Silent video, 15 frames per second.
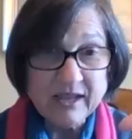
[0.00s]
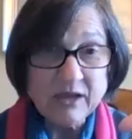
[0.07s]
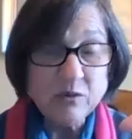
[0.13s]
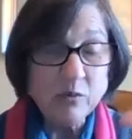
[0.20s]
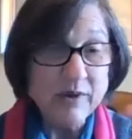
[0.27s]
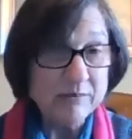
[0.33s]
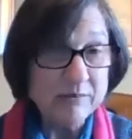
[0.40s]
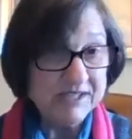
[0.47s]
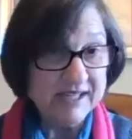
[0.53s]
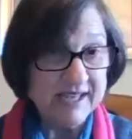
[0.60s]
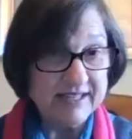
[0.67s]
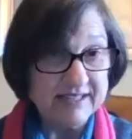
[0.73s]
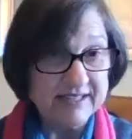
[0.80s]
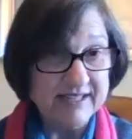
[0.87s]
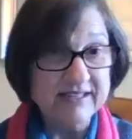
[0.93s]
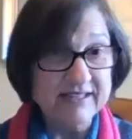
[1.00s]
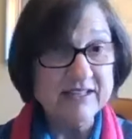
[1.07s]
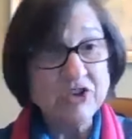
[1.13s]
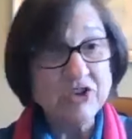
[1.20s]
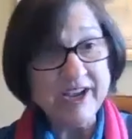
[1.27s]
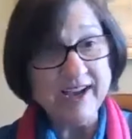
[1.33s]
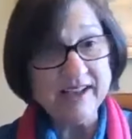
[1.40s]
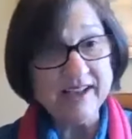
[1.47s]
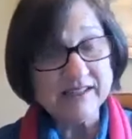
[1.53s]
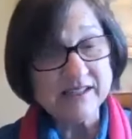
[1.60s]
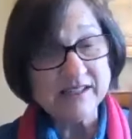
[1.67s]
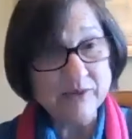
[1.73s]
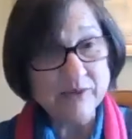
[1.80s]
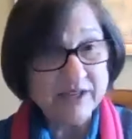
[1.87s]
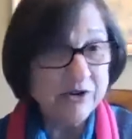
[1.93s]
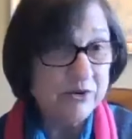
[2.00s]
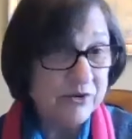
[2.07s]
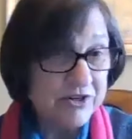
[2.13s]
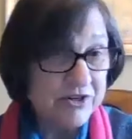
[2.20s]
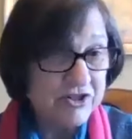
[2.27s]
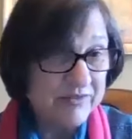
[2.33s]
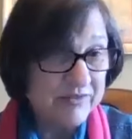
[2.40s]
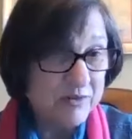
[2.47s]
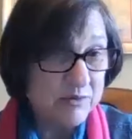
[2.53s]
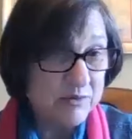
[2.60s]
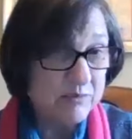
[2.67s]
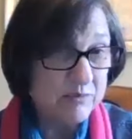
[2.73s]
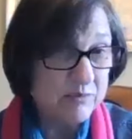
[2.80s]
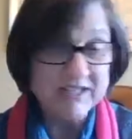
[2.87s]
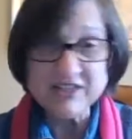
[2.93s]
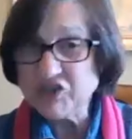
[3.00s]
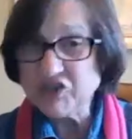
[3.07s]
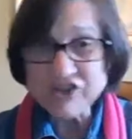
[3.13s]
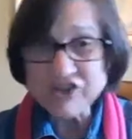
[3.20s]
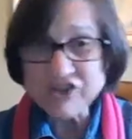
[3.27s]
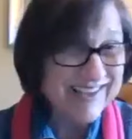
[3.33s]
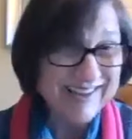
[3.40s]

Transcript: website in the chat. So I encourage everyone to check